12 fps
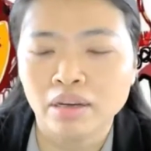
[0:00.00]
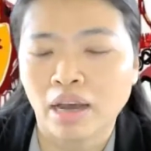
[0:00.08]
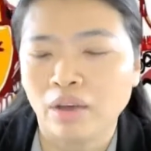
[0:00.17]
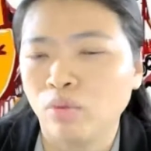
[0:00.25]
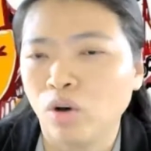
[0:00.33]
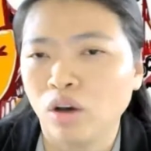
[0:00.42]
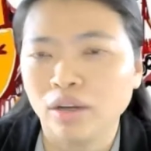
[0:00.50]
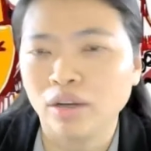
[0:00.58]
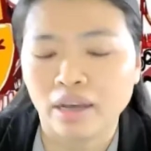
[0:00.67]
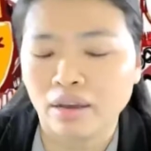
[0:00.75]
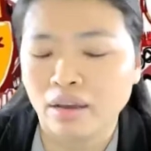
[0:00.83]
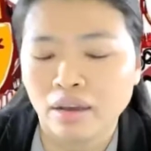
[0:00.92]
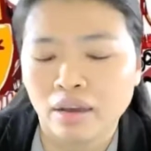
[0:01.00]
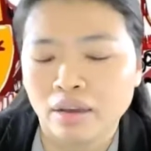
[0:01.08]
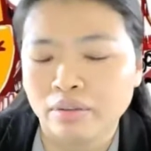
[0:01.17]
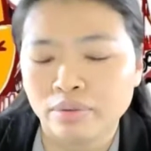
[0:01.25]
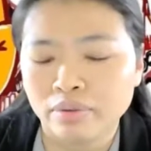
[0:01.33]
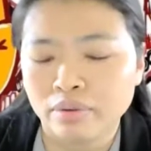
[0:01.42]
I work
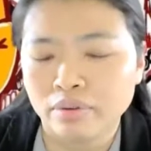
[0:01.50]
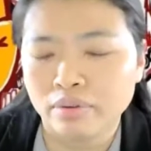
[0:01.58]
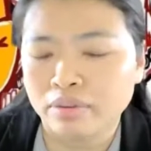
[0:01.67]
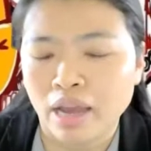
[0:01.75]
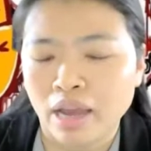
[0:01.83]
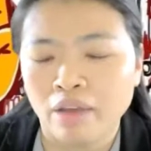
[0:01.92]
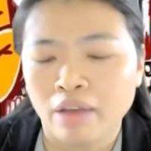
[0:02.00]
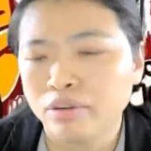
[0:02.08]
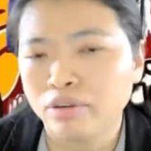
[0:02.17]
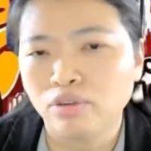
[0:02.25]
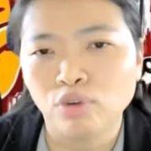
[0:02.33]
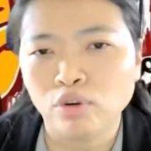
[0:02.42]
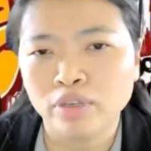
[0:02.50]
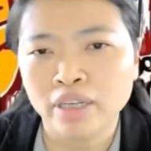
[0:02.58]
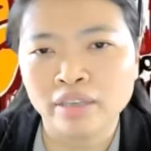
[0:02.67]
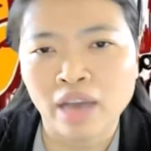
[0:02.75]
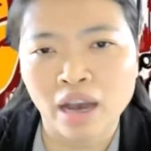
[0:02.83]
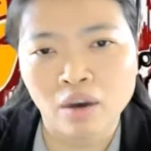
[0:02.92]
10 to
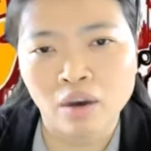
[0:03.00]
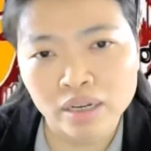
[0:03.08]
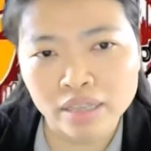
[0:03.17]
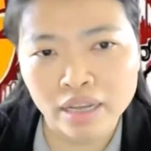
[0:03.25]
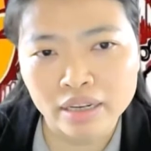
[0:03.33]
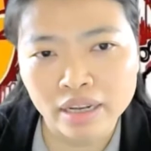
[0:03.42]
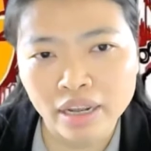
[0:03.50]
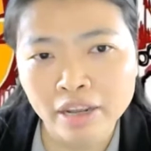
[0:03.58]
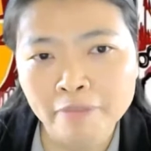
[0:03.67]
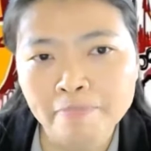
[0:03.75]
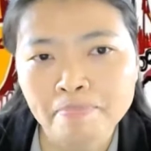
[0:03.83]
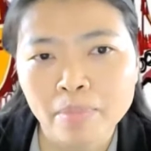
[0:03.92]
14 hours a day